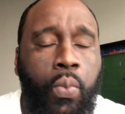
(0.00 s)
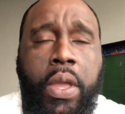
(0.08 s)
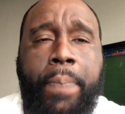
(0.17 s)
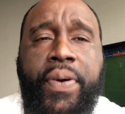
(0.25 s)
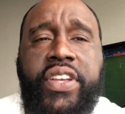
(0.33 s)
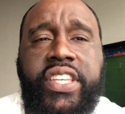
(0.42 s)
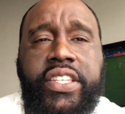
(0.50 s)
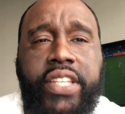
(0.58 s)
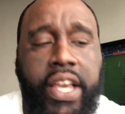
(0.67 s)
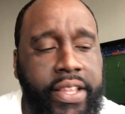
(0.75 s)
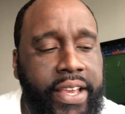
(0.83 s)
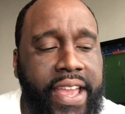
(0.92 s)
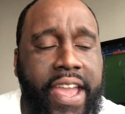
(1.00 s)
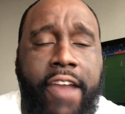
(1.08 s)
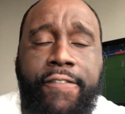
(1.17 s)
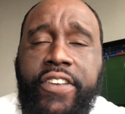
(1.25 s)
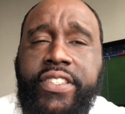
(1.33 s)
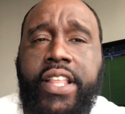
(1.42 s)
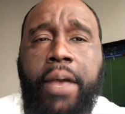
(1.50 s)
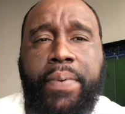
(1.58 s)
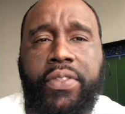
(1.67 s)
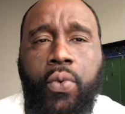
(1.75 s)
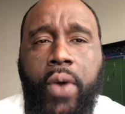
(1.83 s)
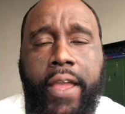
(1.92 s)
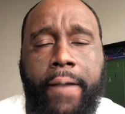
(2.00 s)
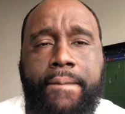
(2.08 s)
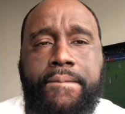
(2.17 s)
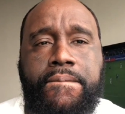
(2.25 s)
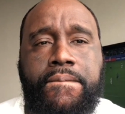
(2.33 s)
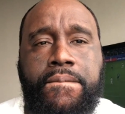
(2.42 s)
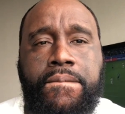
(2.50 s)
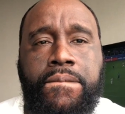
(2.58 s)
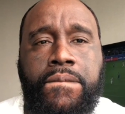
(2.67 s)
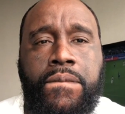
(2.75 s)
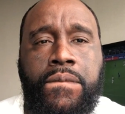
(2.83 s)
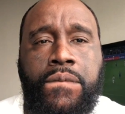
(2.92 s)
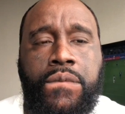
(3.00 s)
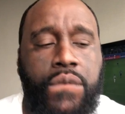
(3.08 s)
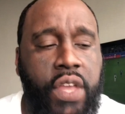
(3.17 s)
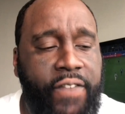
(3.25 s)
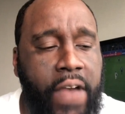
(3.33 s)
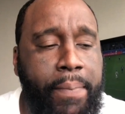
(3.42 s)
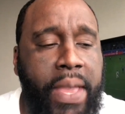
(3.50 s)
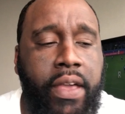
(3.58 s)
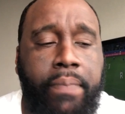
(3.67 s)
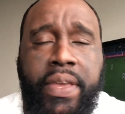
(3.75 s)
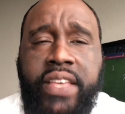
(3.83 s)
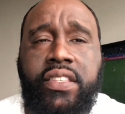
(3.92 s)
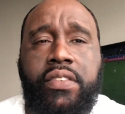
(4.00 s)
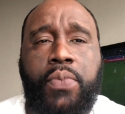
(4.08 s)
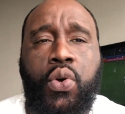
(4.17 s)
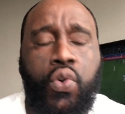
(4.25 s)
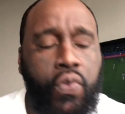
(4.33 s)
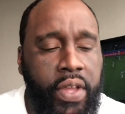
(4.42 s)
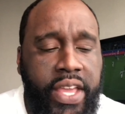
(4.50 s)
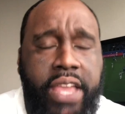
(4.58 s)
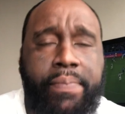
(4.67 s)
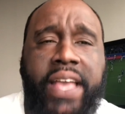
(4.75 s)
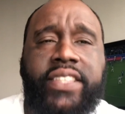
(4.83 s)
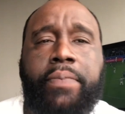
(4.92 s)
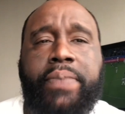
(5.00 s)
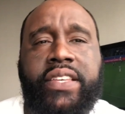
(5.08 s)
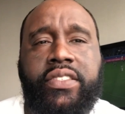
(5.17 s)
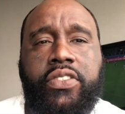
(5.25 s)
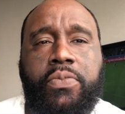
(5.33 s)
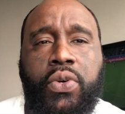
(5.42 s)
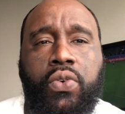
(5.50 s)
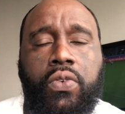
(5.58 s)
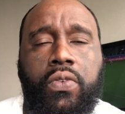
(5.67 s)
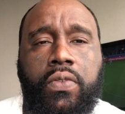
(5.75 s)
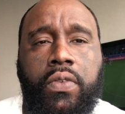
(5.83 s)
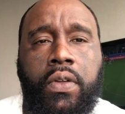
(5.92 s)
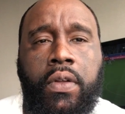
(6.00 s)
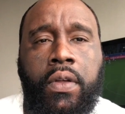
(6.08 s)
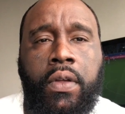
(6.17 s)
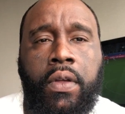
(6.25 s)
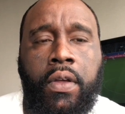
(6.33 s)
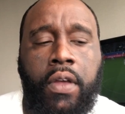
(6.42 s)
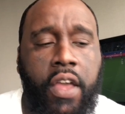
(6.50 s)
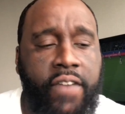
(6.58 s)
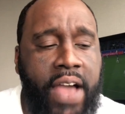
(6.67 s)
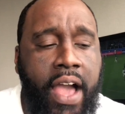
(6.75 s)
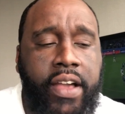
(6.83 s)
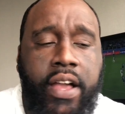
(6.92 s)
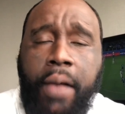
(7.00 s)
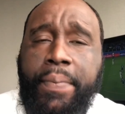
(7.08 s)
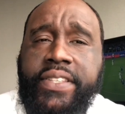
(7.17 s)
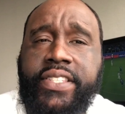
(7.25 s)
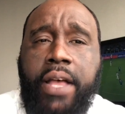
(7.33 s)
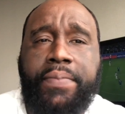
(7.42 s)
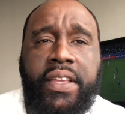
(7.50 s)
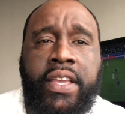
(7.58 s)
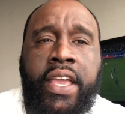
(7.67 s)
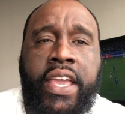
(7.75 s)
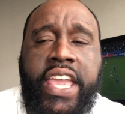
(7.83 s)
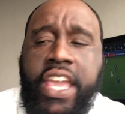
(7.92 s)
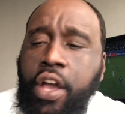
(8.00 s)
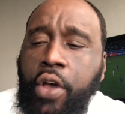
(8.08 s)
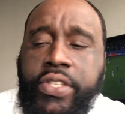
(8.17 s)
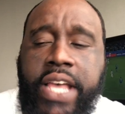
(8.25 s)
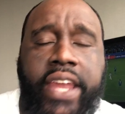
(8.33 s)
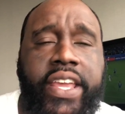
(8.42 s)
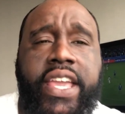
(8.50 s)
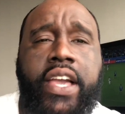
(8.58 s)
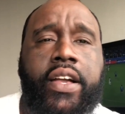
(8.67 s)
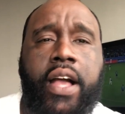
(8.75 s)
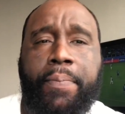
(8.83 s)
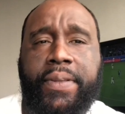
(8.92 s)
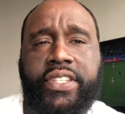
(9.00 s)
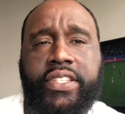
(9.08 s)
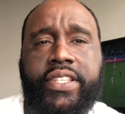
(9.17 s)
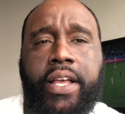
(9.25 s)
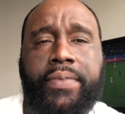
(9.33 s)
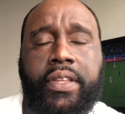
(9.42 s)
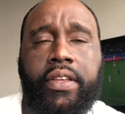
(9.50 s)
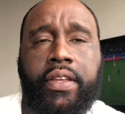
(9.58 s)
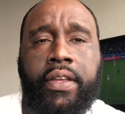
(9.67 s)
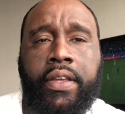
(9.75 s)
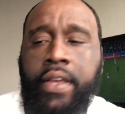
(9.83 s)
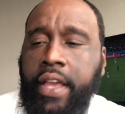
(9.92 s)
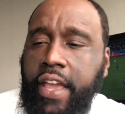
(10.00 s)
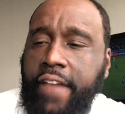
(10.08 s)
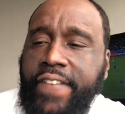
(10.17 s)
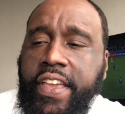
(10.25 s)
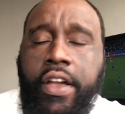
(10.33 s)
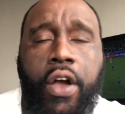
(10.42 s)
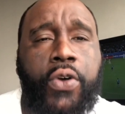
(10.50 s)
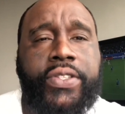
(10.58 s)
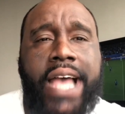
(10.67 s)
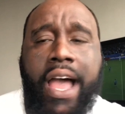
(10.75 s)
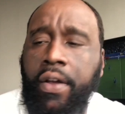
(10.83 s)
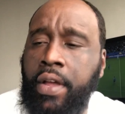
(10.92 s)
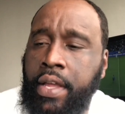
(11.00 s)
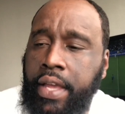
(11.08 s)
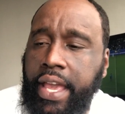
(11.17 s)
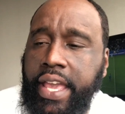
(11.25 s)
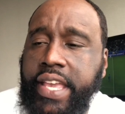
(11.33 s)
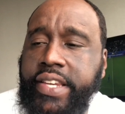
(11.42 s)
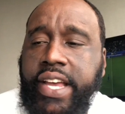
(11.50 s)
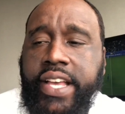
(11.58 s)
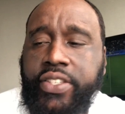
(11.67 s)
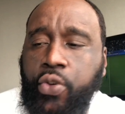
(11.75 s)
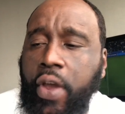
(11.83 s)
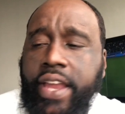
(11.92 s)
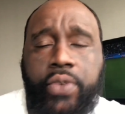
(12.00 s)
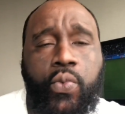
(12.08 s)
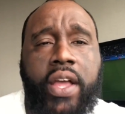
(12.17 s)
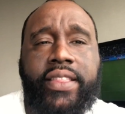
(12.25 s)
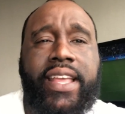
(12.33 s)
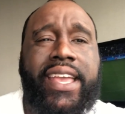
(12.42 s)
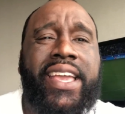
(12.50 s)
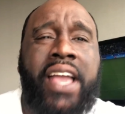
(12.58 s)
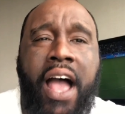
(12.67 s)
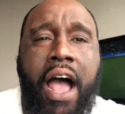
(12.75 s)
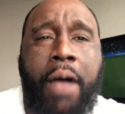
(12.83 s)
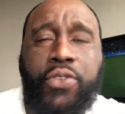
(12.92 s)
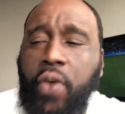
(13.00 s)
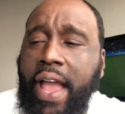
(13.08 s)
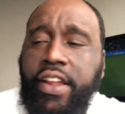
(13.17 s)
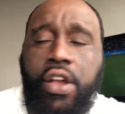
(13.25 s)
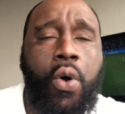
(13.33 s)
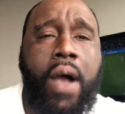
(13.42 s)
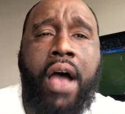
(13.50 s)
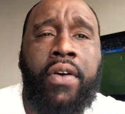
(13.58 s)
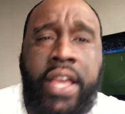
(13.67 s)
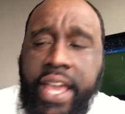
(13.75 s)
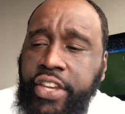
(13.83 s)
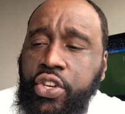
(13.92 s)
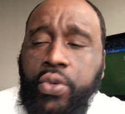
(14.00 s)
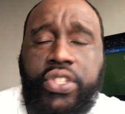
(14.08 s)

We push each other every step of the way. If I make a business move, he makes a business move. If I accomplish something, he goes out and he accomplishes something. If he goes out and he does great at one thing, I'm trying to go out and